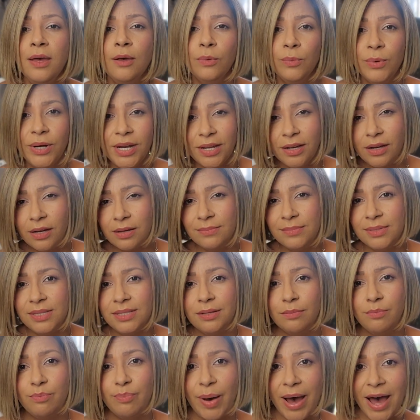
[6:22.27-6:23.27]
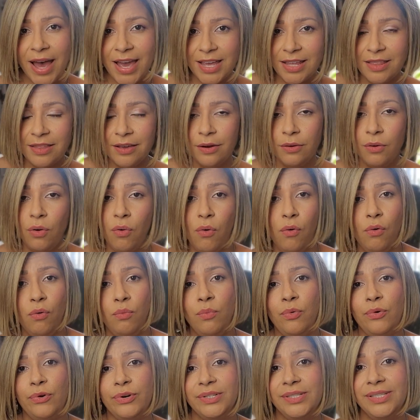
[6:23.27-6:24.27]
when it comes to buying their
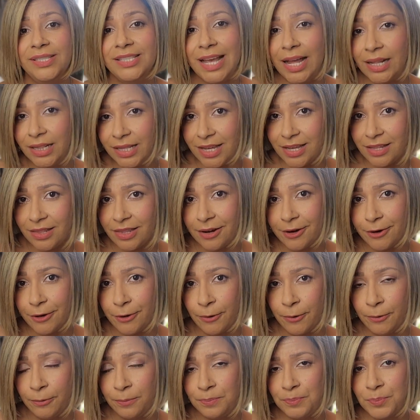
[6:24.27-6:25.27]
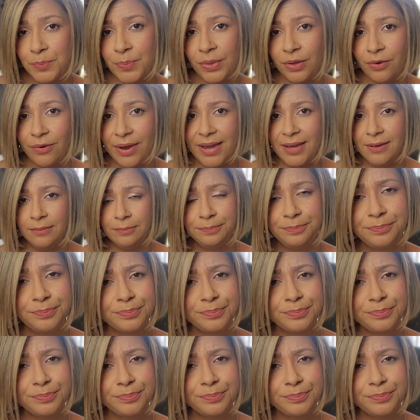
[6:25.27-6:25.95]
home or selling their home, right?